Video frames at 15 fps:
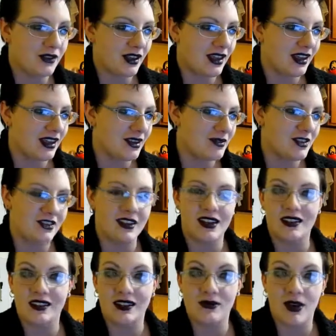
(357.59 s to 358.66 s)
like, in every
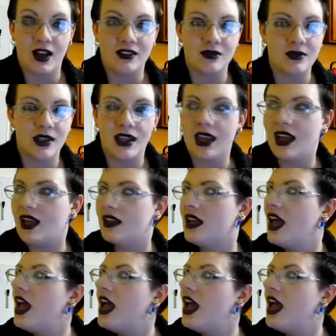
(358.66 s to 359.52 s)
sentence I possibly can.